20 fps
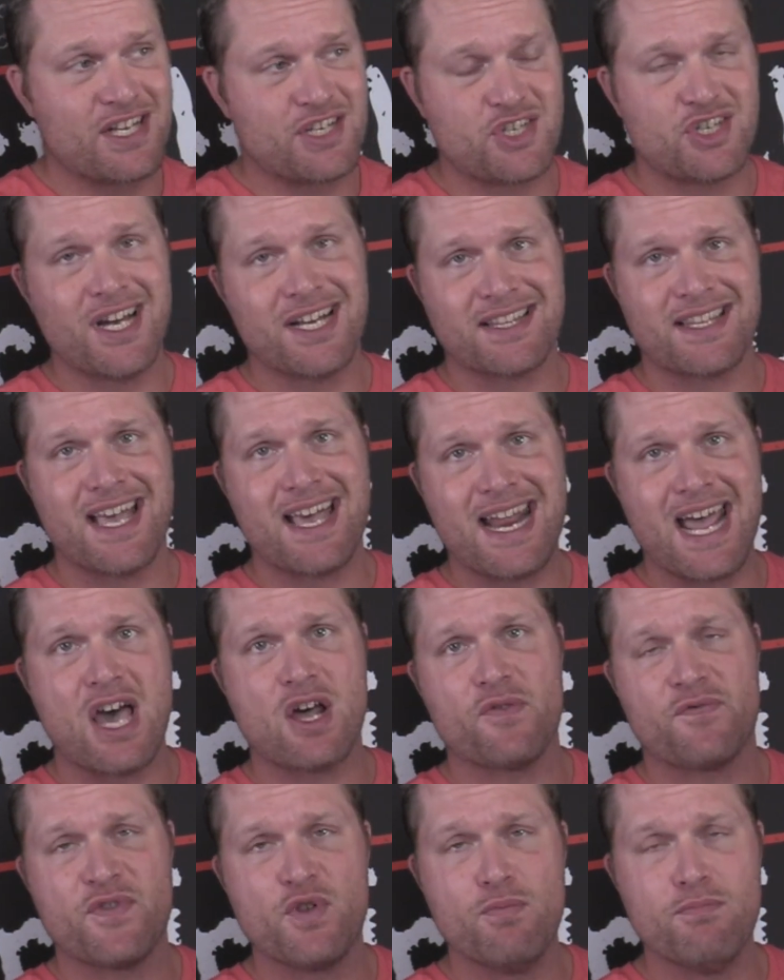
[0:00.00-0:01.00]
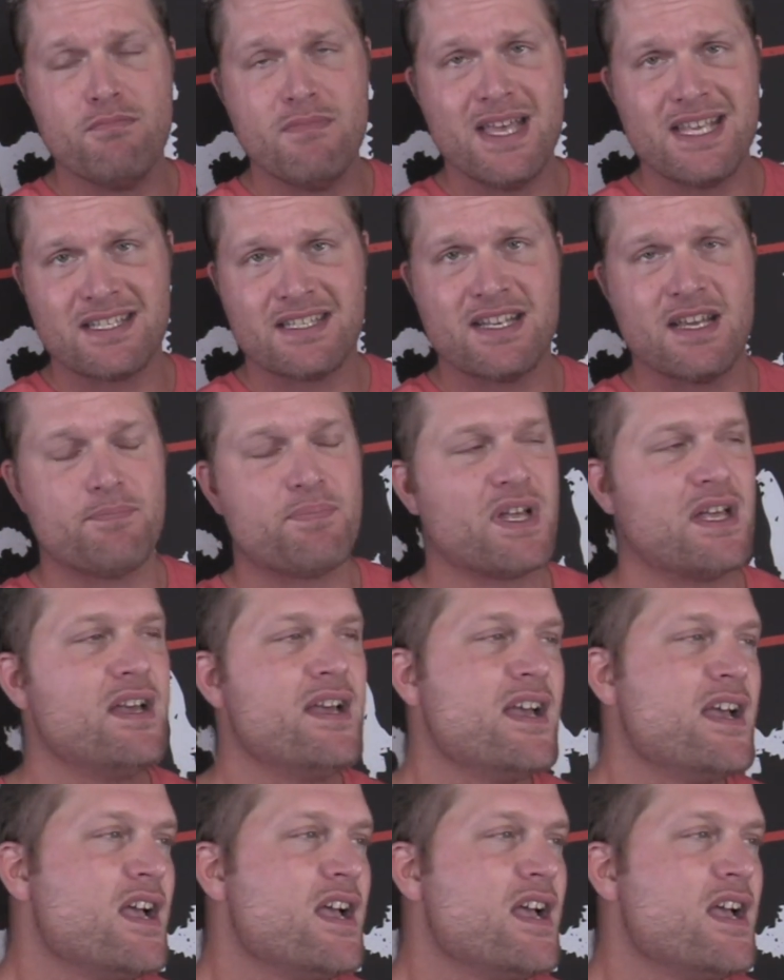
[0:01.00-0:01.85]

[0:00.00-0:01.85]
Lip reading: Check that out if you missed it. But